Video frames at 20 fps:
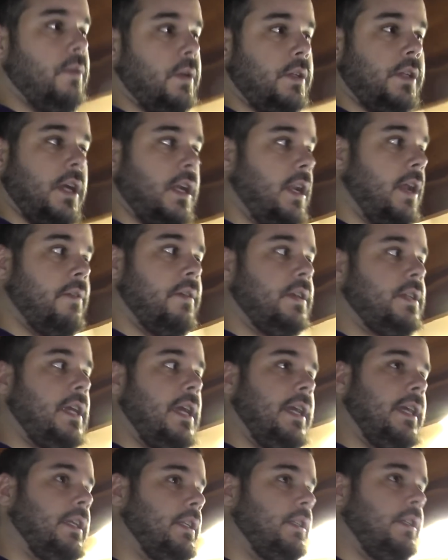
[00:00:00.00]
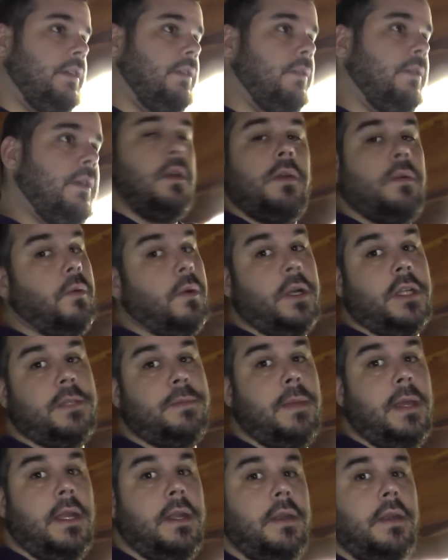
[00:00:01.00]
which I never take it to. Works
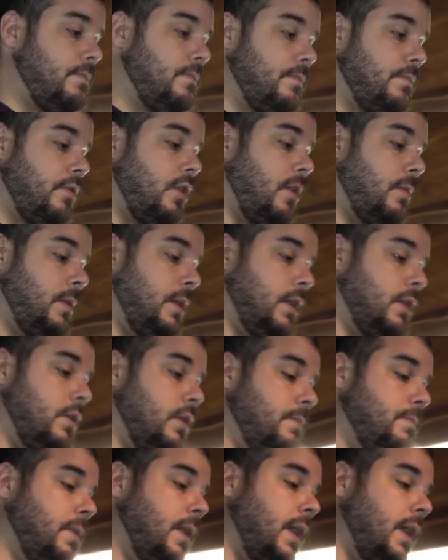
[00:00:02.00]
mint. Probably a good